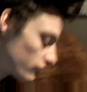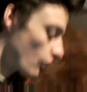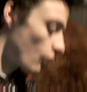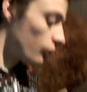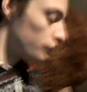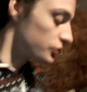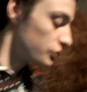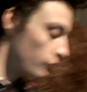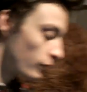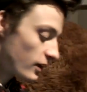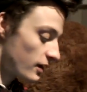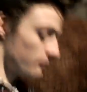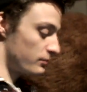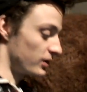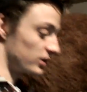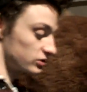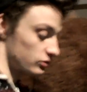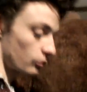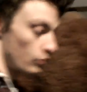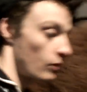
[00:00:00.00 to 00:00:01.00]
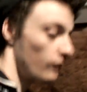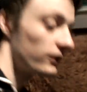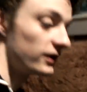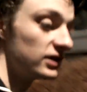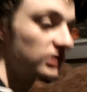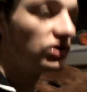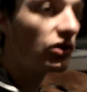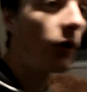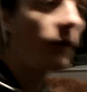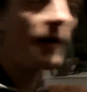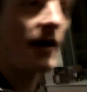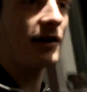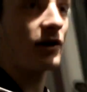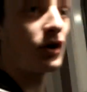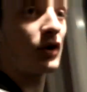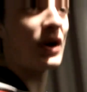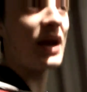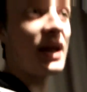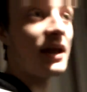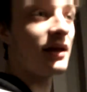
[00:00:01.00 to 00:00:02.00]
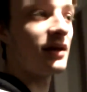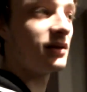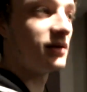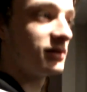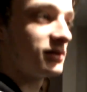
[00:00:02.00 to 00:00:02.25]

the audio and picture quality is not that great.